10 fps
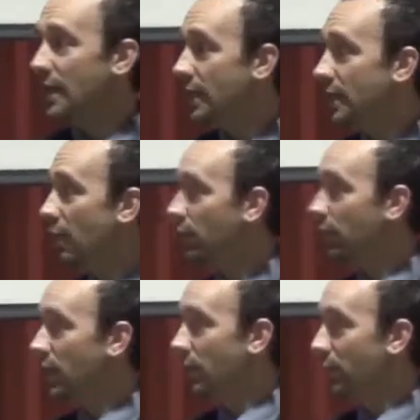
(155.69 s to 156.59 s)
in our
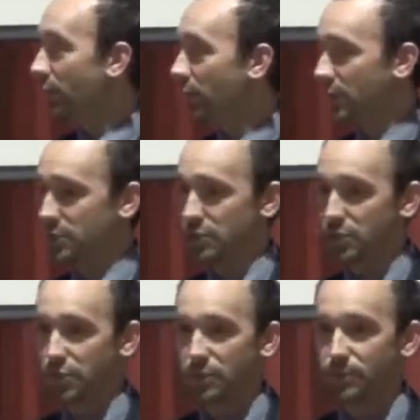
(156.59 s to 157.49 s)
collaborative
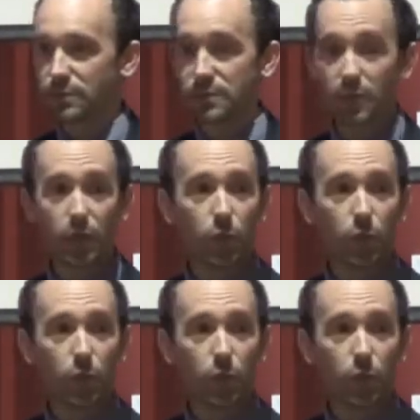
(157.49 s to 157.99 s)
relationships